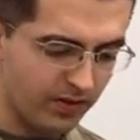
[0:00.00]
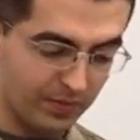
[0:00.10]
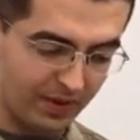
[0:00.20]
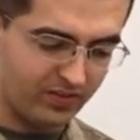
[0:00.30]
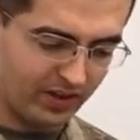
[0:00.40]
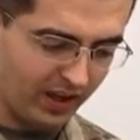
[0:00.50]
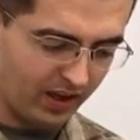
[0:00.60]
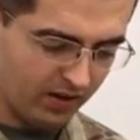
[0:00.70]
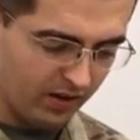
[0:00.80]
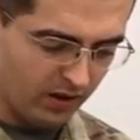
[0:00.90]
the best it
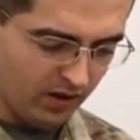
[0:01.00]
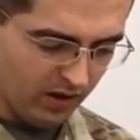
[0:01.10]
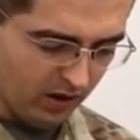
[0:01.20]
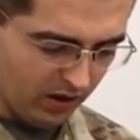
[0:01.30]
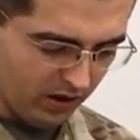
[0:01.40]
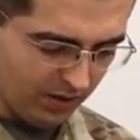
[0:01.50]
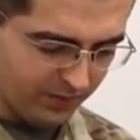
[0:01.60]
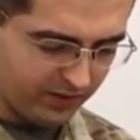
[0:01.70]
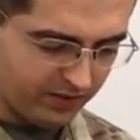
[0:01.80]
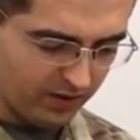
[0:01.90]
can.
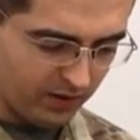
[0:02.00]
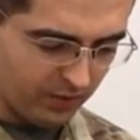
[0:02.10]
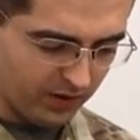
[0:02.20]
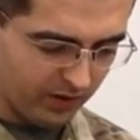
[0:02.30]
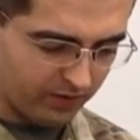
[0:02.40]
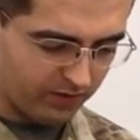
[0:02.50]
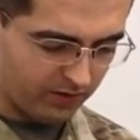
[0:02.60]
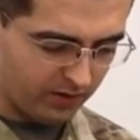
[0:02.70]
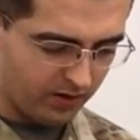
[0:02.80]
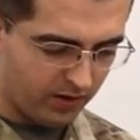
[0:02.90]
Let's see, what else?
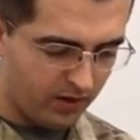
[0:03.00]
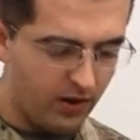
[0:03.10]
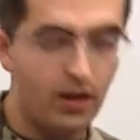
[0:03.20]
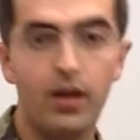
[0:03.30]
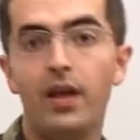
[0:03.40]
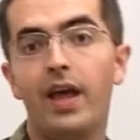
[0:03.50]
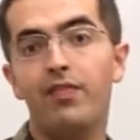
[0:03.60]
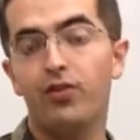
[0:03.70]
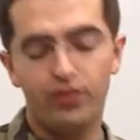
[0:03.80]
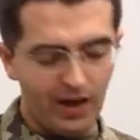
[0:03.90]

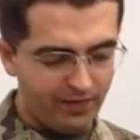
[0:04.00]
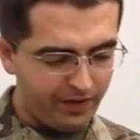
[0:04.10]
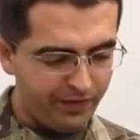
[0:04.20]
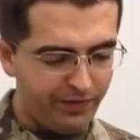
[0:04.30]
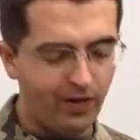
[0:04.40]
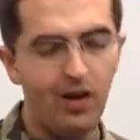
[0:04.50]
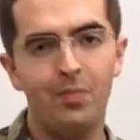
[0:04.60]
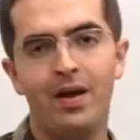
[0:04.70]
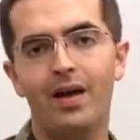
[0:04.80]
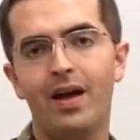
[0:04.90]
If you're traveling
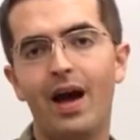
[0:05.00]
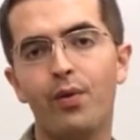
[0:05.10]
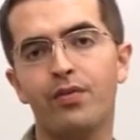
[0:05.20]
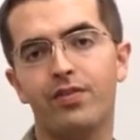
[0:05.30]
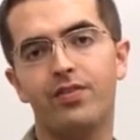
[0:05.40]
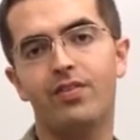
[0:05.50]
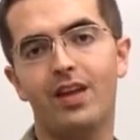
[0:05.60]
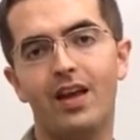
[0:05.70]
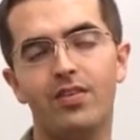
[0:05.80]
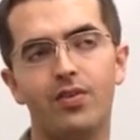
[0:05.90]
from out of
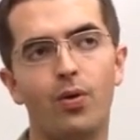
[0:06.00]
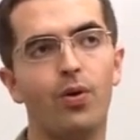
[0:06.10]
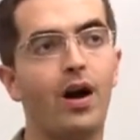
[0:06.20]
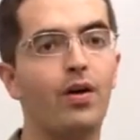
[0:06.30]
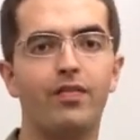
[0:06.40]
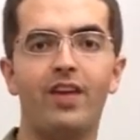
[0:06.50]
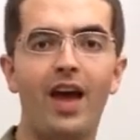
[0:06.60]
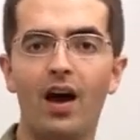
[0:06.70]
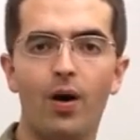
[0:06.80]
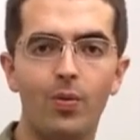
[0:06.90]
state or out of
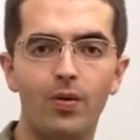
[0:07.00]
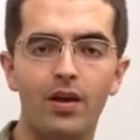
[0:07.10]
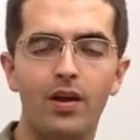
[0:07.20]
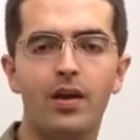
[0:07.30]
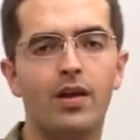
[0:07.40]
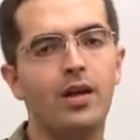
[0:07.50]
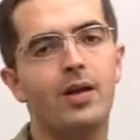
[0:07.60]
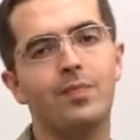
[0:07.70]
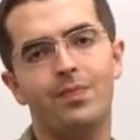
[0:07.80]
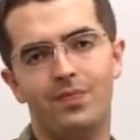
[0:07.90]
town,
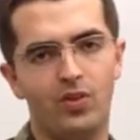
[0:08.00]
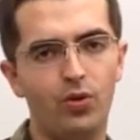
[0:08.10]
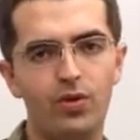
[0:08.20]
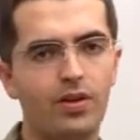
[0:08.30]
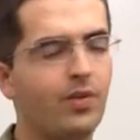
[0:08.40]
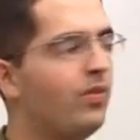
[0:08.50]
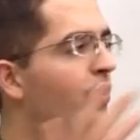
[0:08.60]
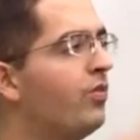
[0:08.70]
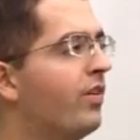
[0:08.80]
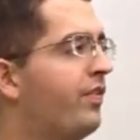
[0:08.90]
you can
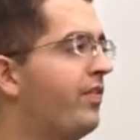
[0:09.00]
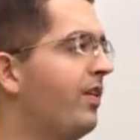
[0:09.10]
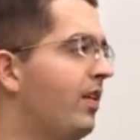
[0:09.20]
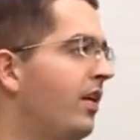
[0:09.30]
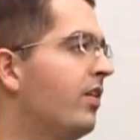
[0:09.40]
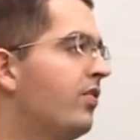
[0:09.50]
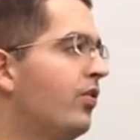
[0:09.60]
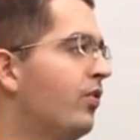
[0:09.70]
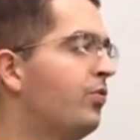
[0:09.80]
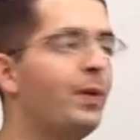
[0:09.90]
use our facility
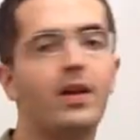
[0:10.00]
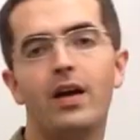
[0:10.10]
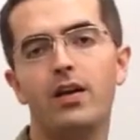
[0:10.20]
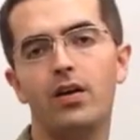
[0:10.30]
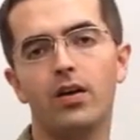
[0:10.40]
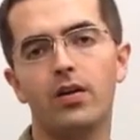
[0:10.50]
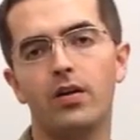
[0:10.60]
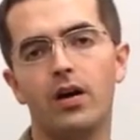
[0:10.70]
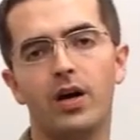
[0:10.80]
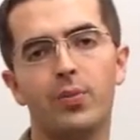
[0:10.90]
to spend the night here.
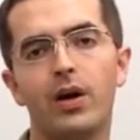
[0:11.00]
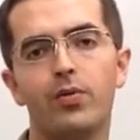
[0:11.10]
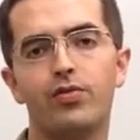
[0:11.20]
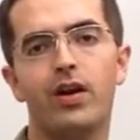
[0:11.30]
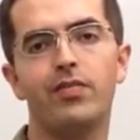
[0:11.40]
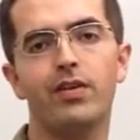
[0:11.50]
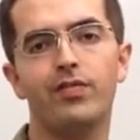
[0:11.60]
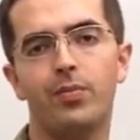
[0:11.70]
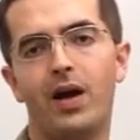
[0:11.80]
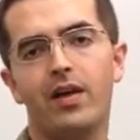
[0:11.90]
When I was traveling
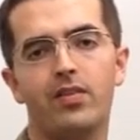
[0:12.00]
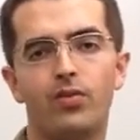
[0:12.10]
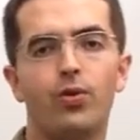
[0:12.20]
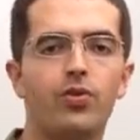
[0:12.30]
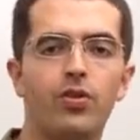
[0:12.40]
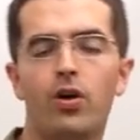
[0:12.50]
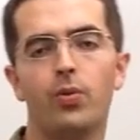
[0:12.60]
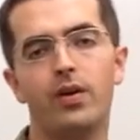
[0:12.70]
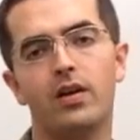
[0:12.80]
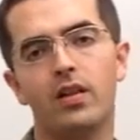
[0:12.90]
from Athens, Georgia all the
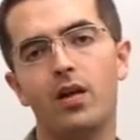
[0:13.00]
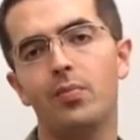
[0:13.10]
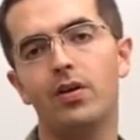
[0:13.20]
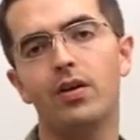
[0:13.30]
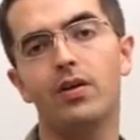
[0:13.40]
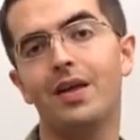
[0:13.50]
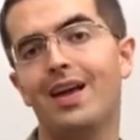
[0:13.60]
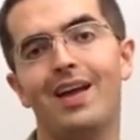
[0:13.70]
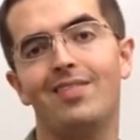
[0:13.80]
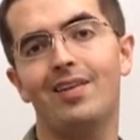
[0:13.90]
way to Columbia,
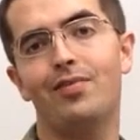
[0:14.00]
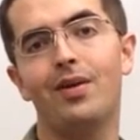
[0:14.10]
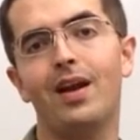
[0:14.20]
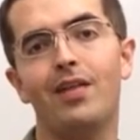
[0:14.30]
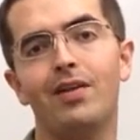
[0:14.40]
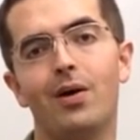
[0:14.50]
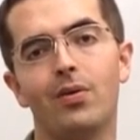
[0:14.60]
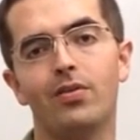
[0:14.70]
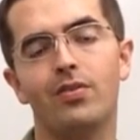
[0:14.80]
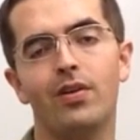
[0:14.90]
it's like 3.5
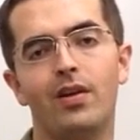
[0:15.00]
hours.